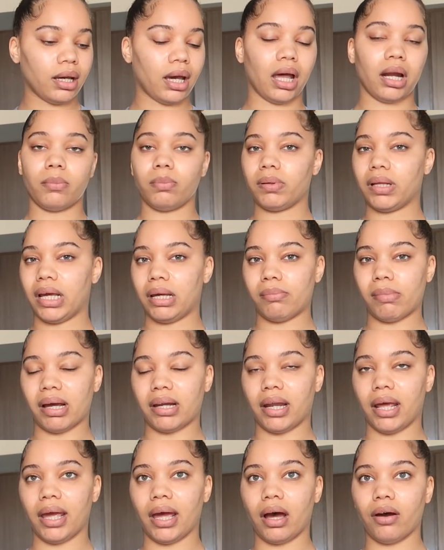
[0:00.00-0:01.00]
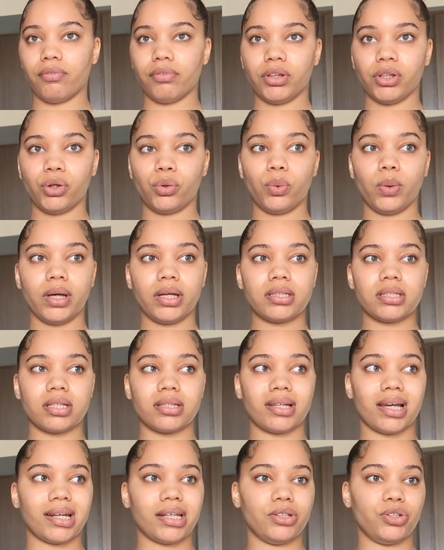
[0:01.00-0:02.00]
kind of plan my day out really quick
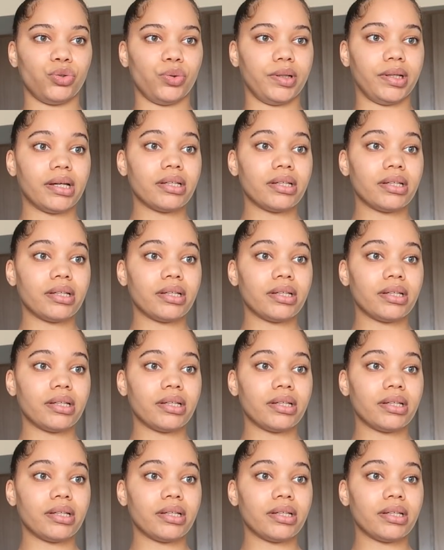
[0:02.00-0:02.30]
since I didn't do it